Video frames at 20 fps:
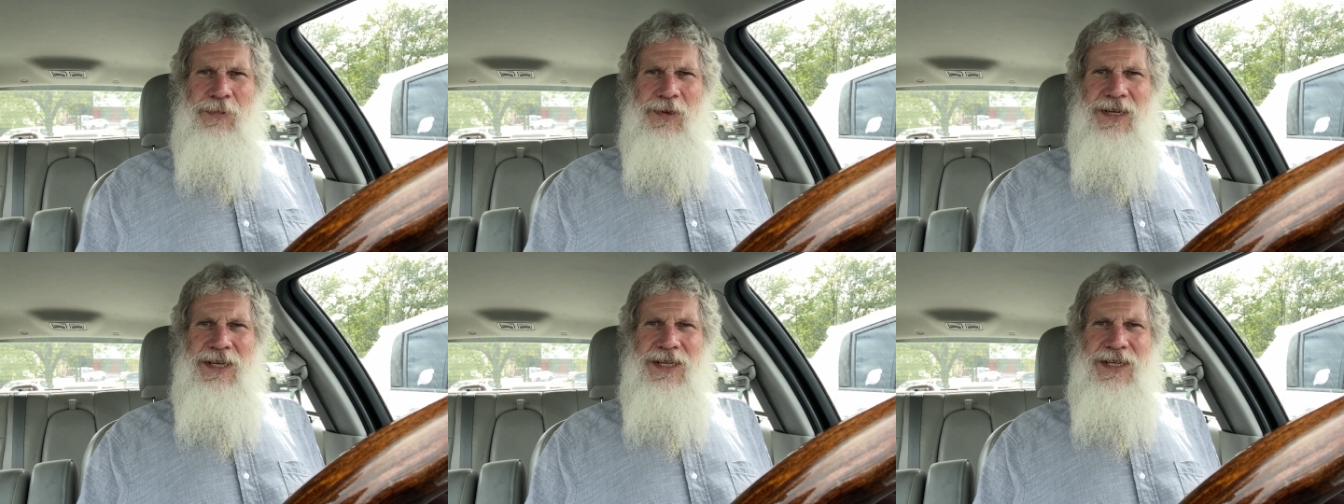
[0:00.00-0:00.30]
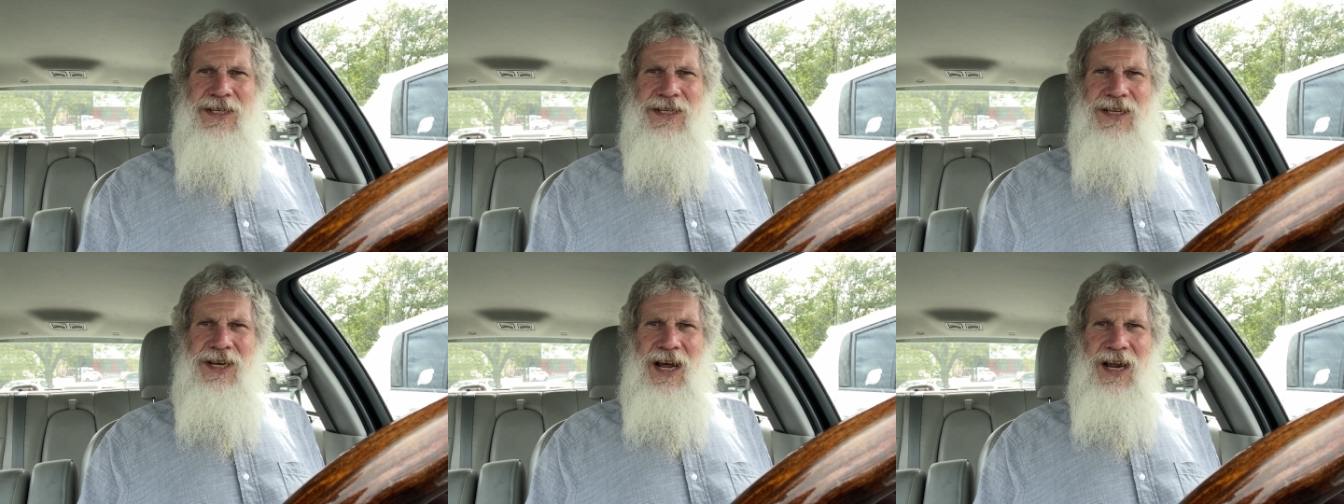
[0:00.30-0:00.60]

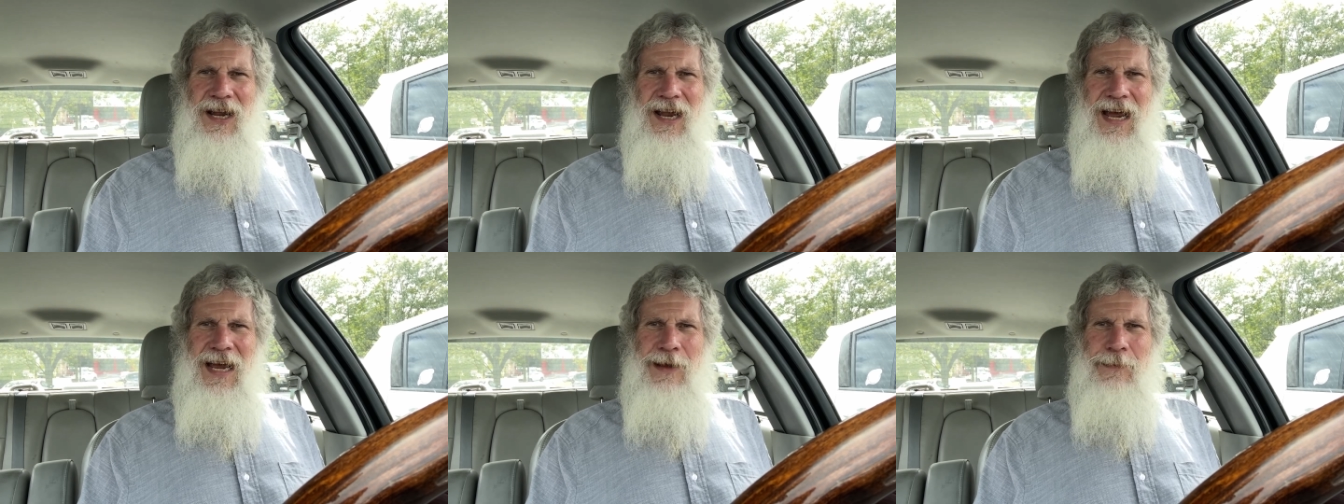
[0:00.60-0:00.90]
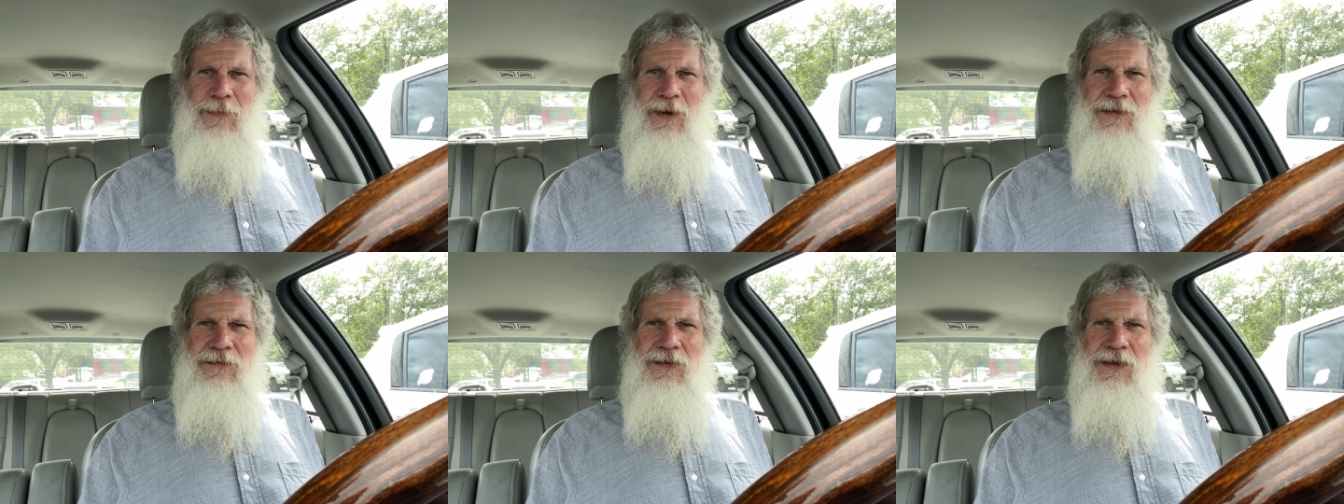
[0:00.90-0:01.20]
Please uh, like
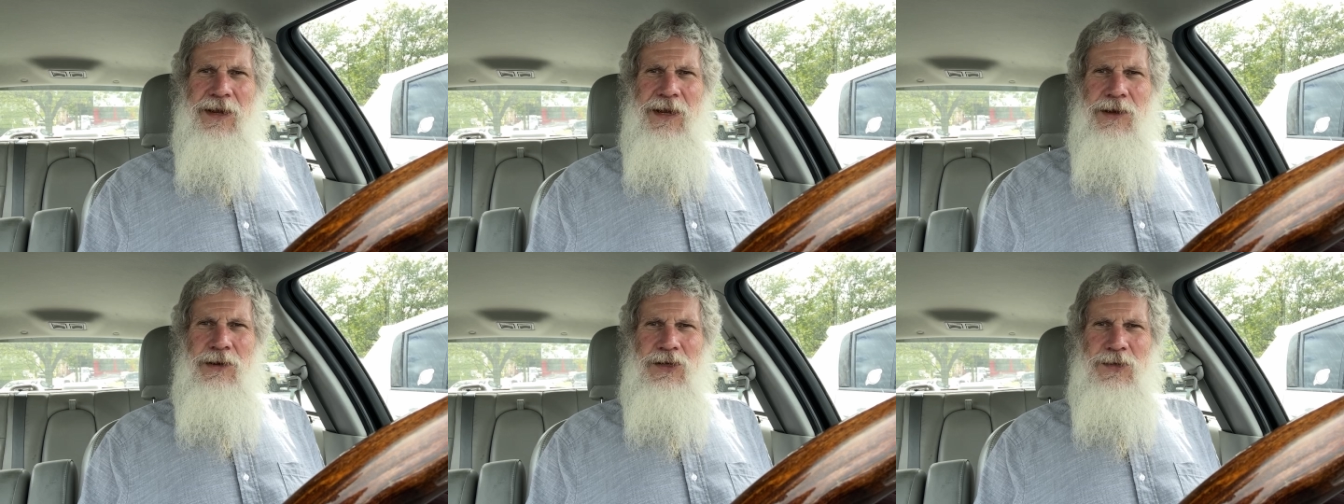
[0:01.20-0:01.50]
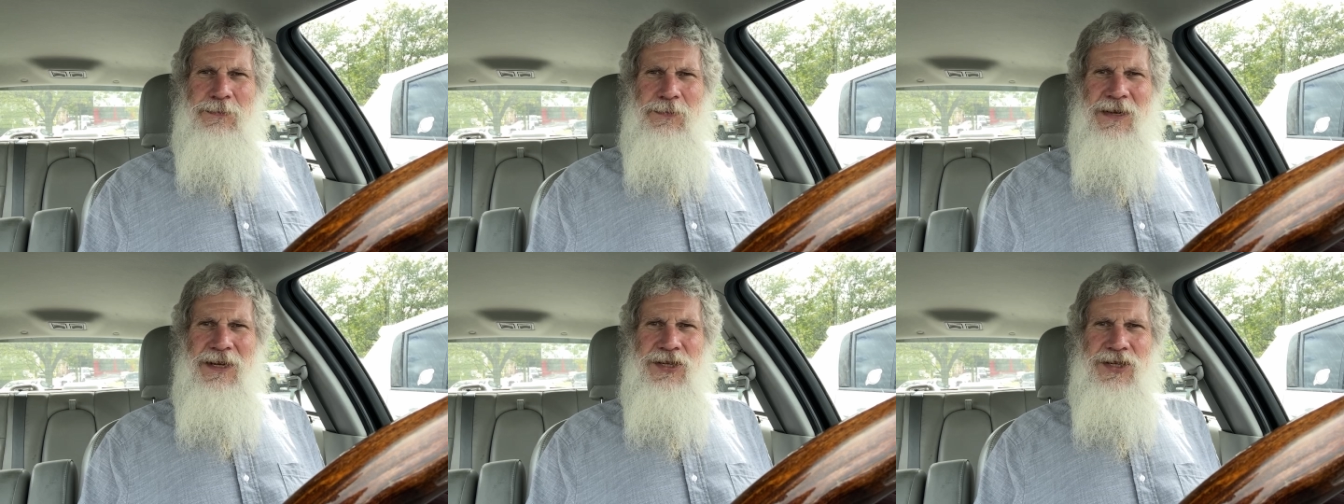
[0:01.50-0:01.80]
my
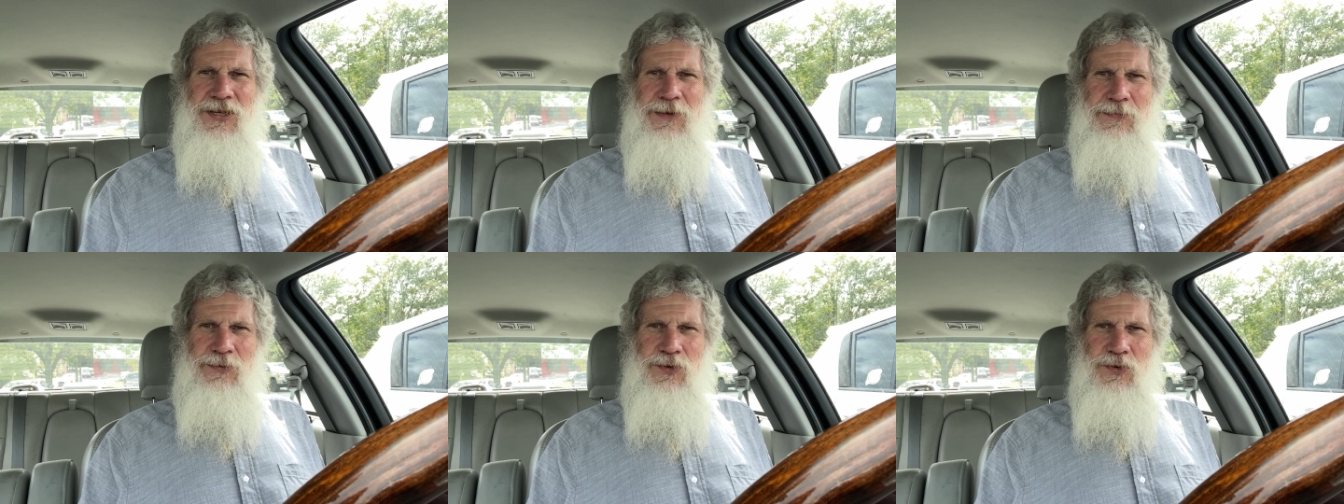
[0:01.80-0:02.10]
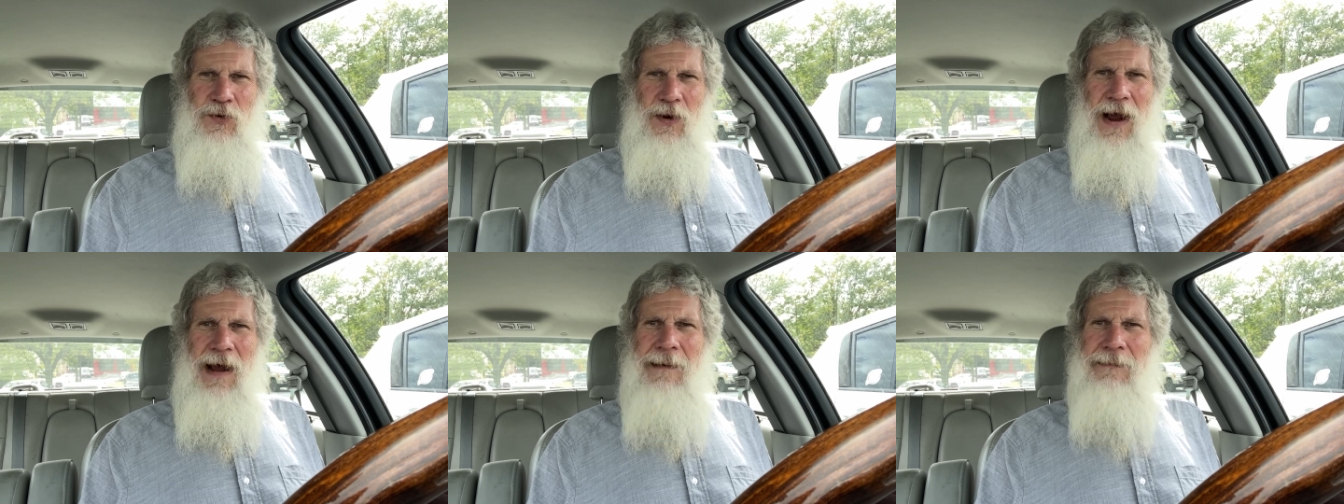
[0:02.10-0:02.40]
videos. Please
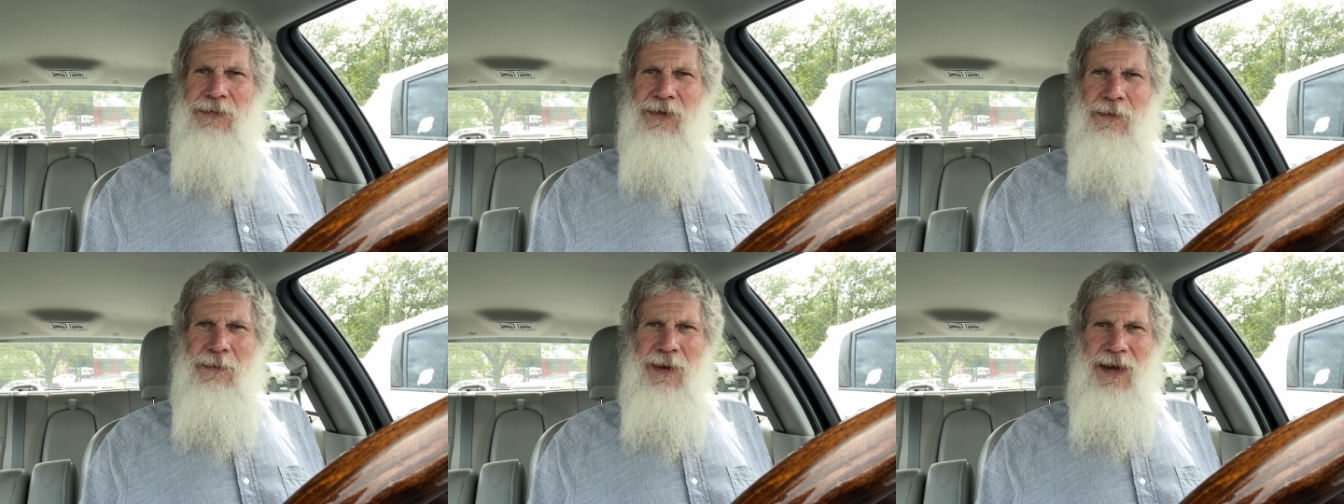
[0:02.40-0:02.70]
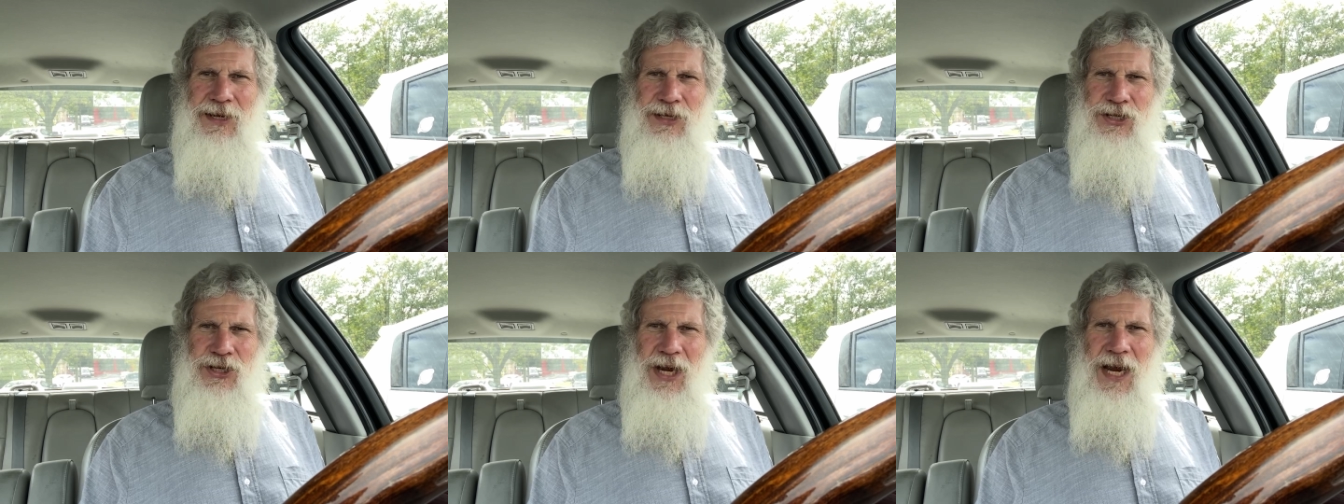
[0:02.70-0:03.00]
subscribe to
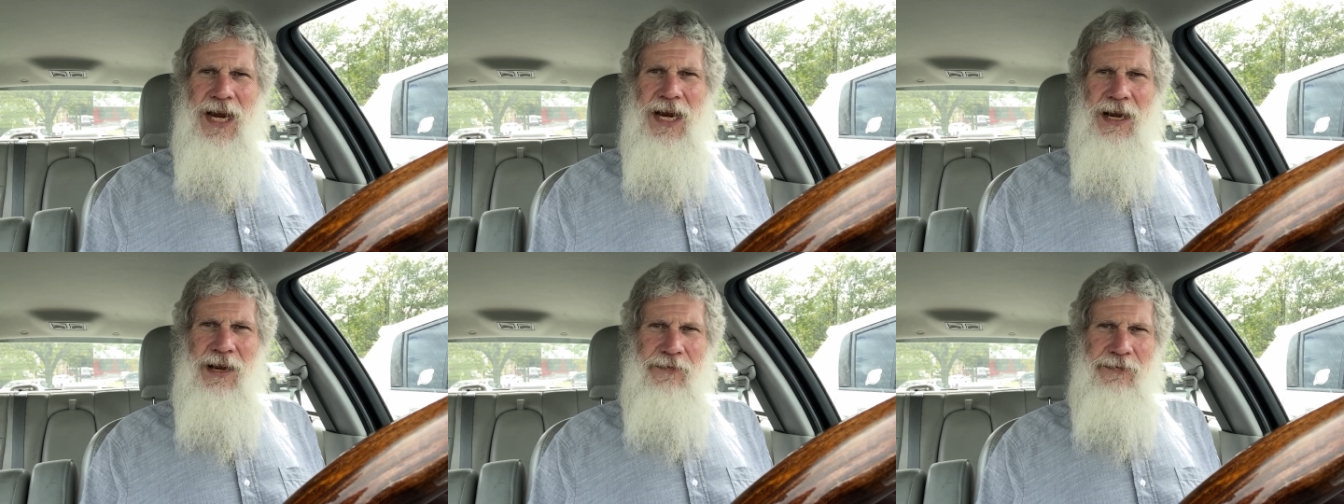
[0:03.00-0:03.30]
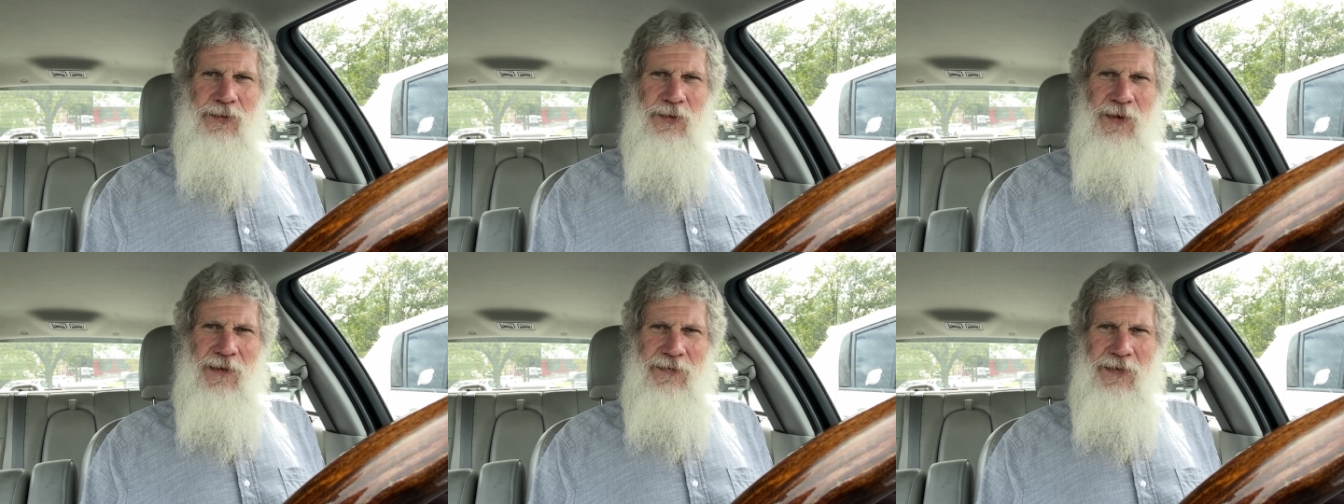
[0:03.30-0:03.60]
my channel
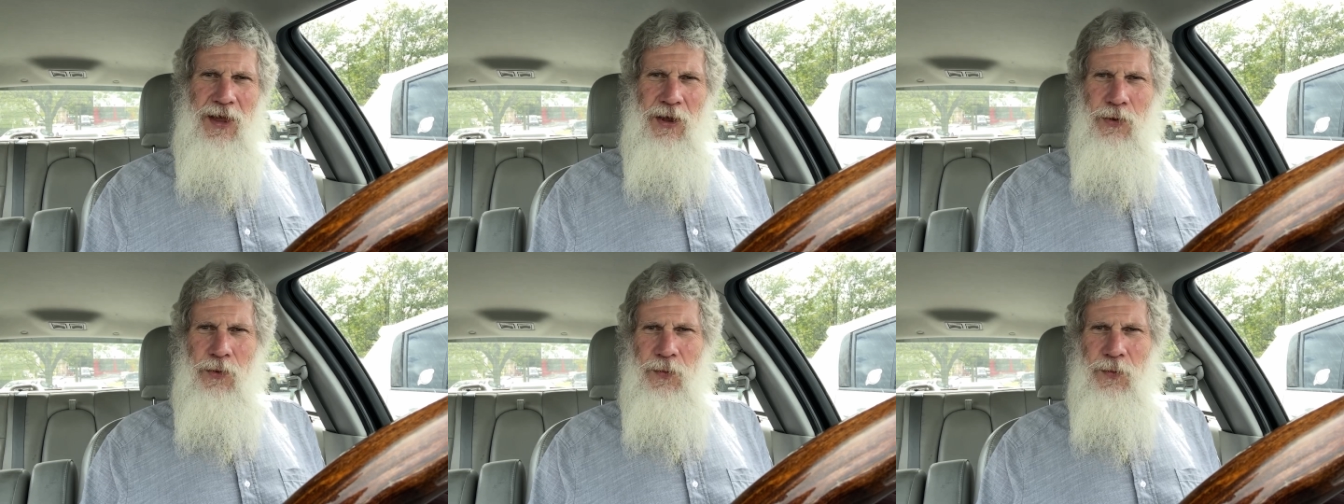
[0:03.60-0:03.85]
if you have not